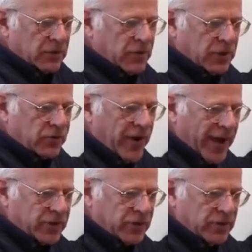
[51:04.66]
to
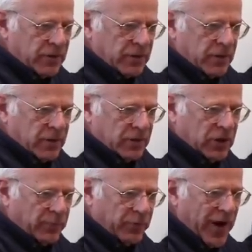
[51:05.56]
contraction,
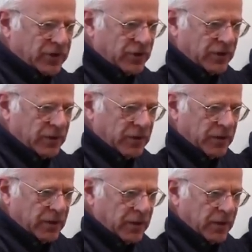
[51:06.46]
depression.
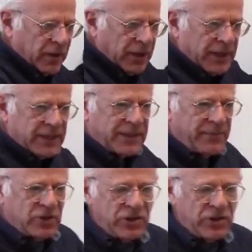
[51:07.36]
It's a